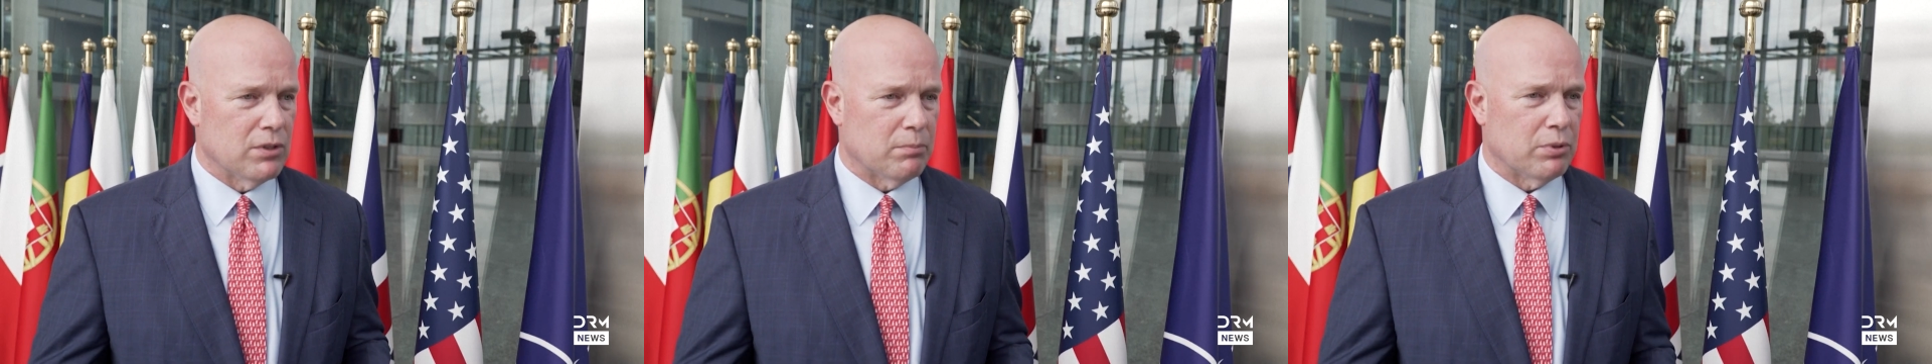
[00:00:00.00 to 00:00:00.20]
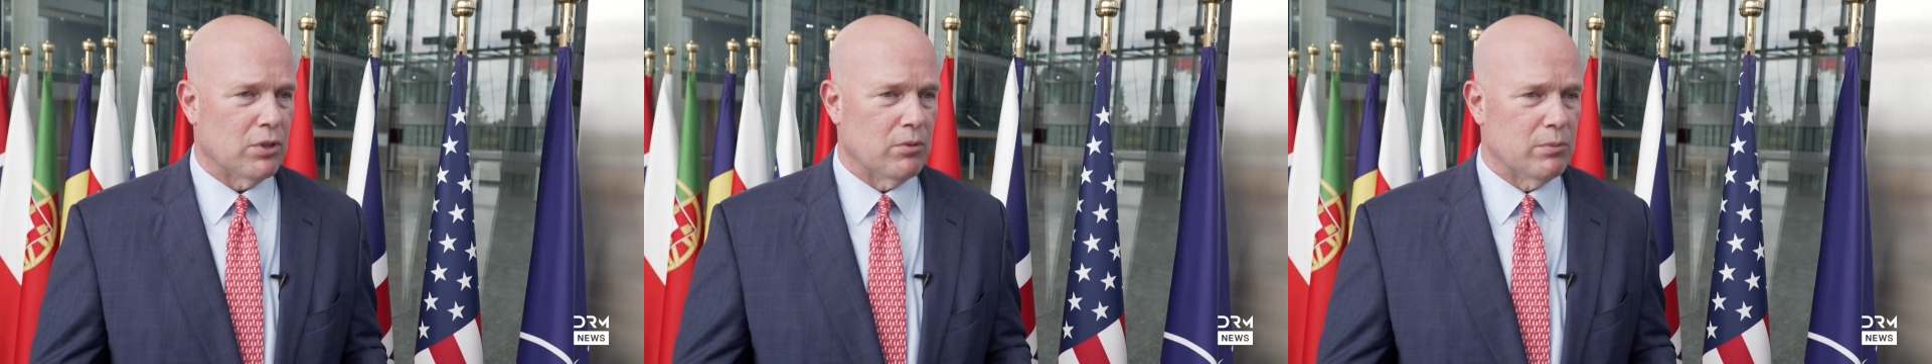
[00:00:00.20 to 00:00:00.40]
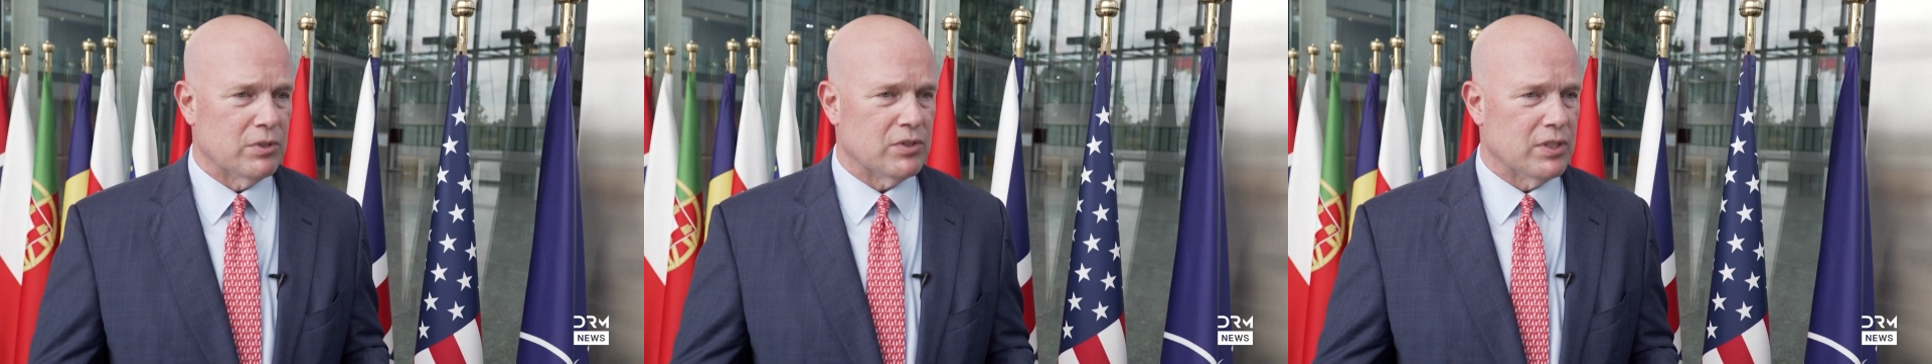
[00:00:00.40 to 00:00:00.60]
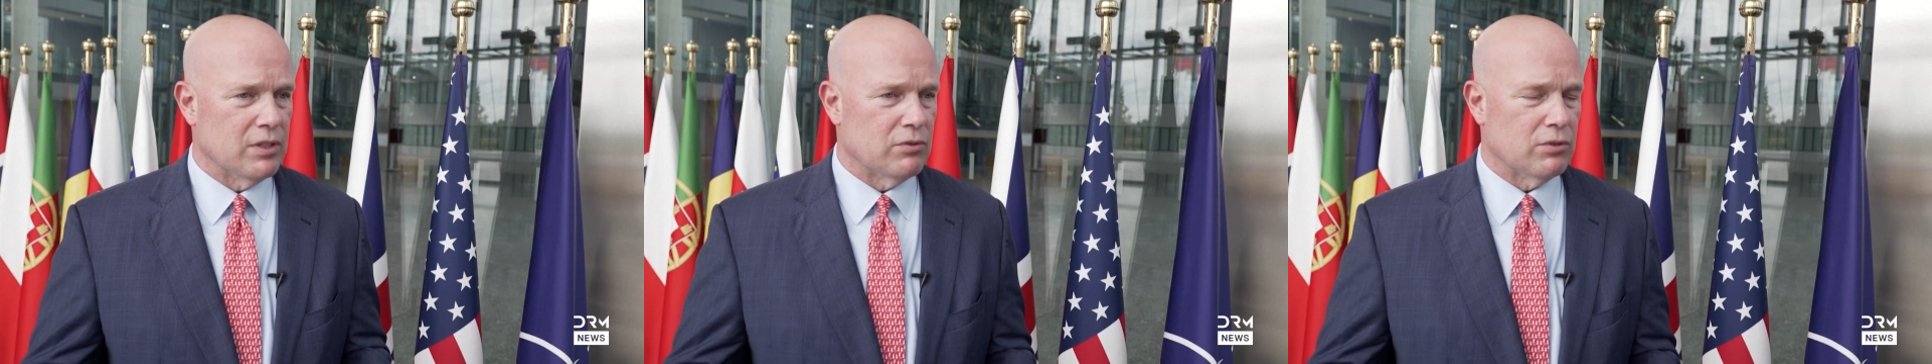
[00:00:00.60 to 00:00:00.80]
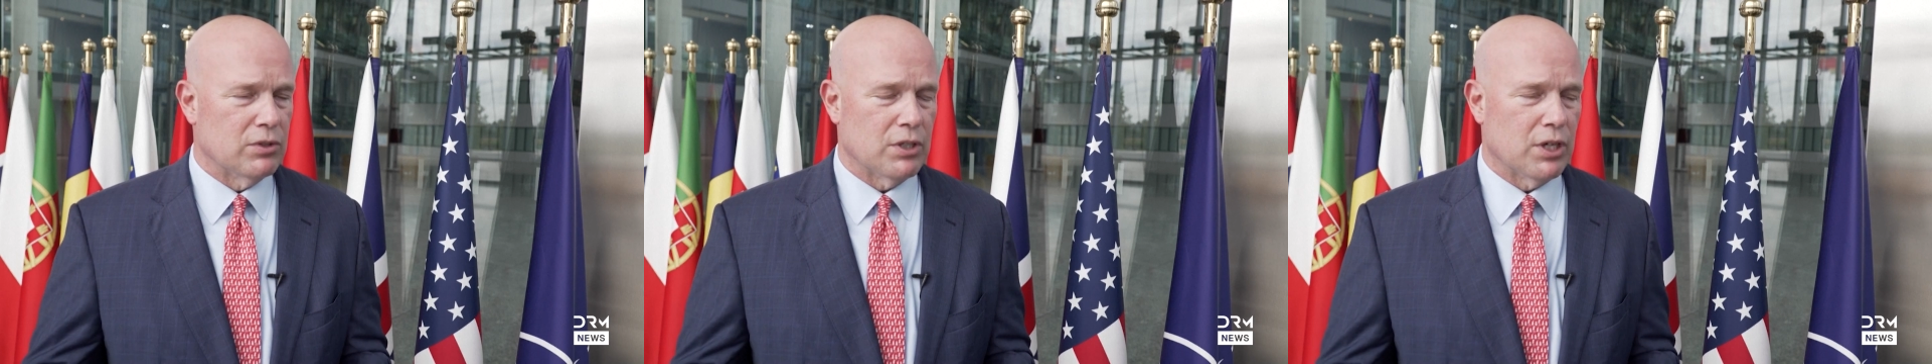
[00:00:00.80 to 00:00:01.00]
diplomacy
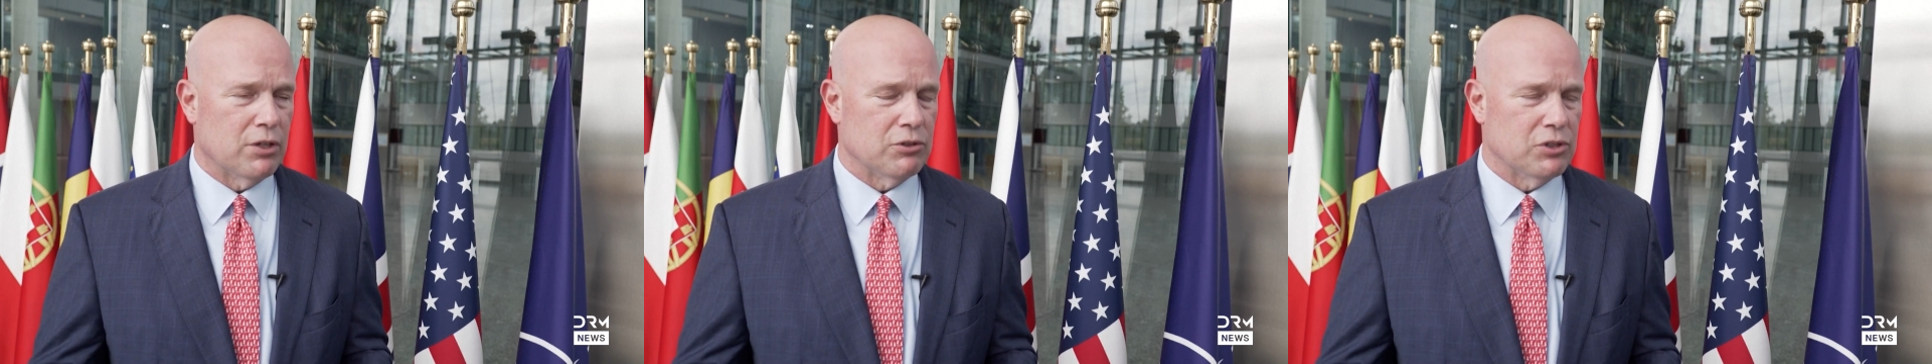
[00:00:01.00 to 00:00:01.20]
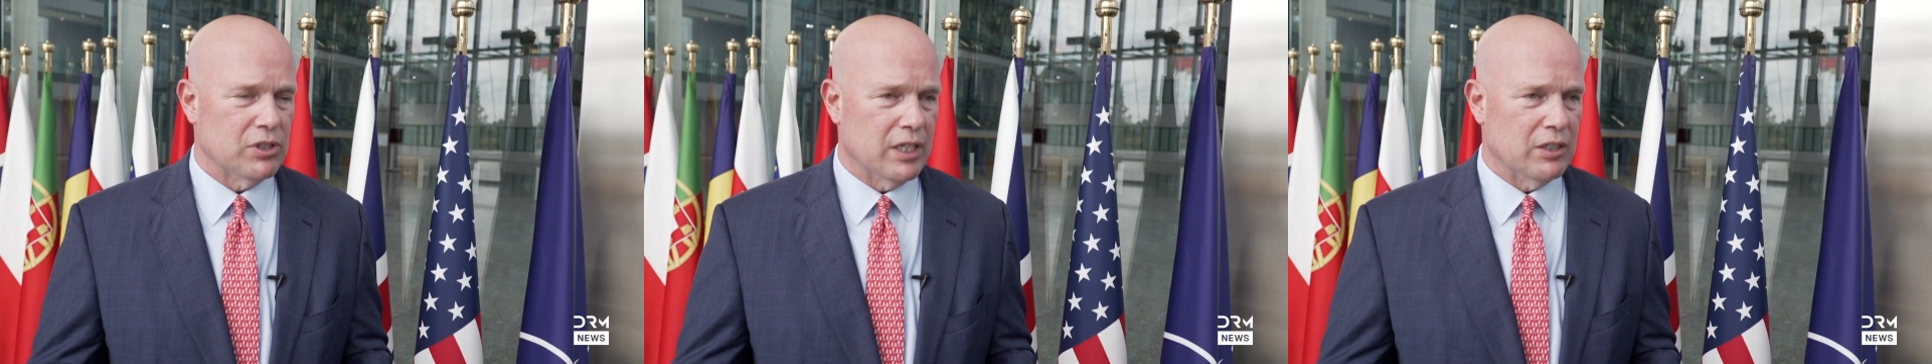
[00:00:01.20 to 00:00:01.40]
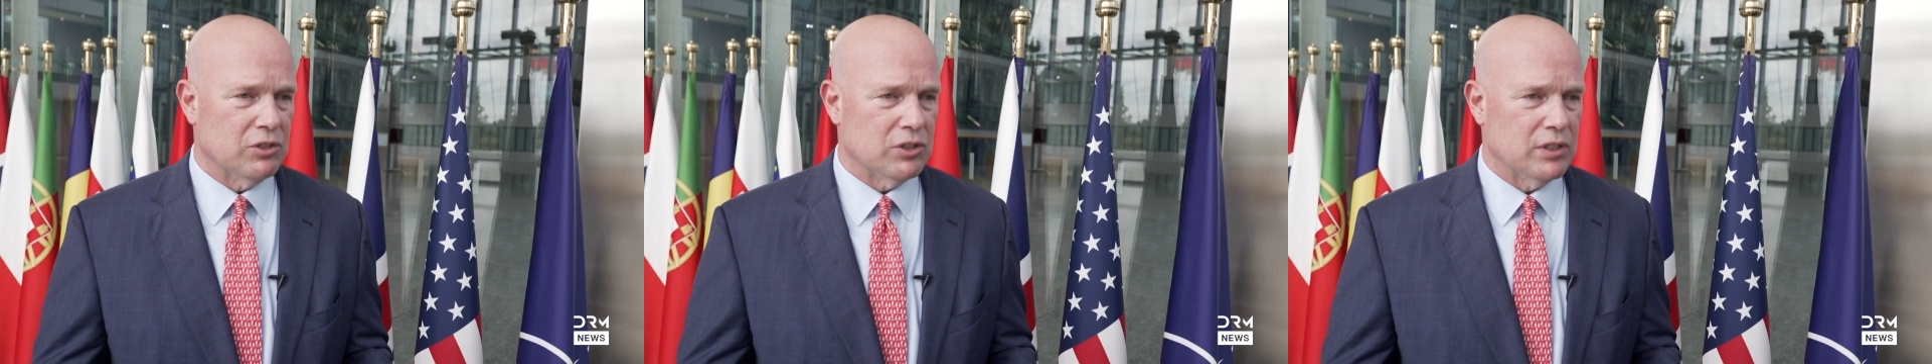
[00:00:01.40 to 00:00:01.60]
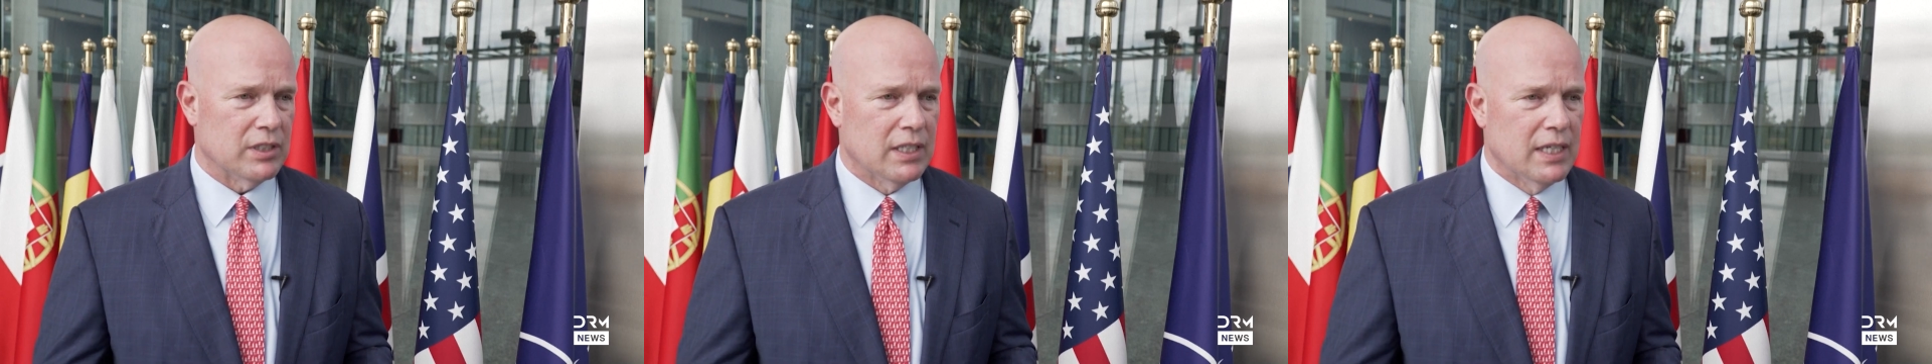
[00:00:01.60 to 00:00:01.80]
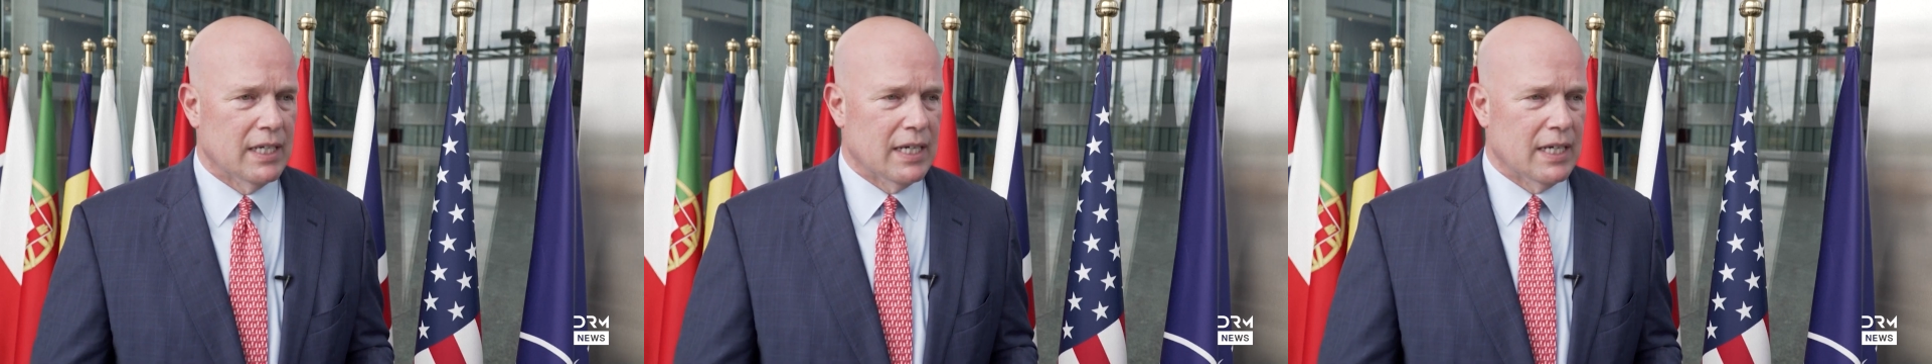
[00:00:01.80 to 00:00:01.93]
and through negotiation.